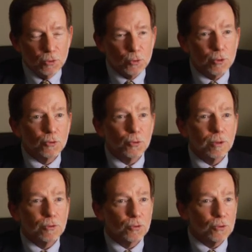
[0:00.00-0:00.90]
So those are
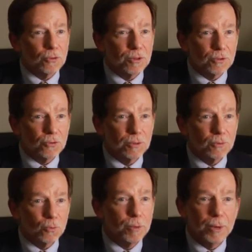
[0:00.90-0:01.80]
all the sorts of things that
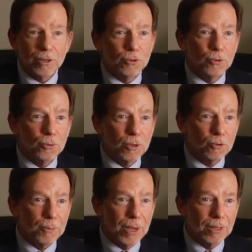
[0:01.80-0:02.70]
we might do as
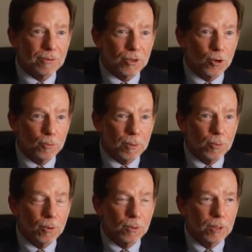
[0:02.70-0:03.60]
a palliative care
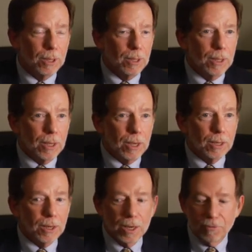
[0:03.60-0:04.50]
people.
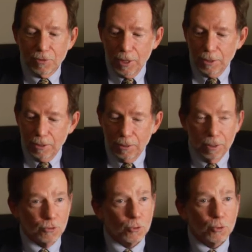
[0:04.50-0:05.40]
And I've got
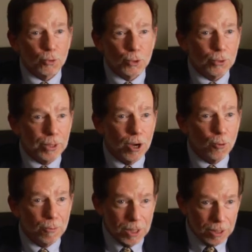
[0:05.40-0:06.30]
a social worker to
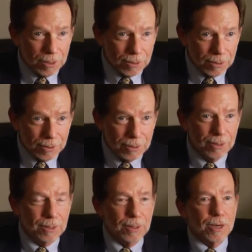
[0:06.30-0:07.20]
help me
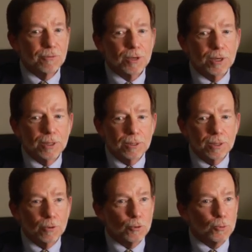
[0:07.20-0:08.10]
I've got
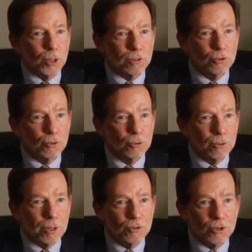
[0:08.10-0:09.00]
a nurse practitioner
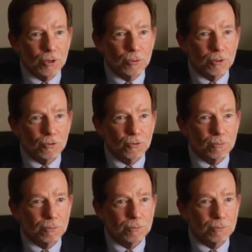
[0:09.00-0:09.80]
that I share this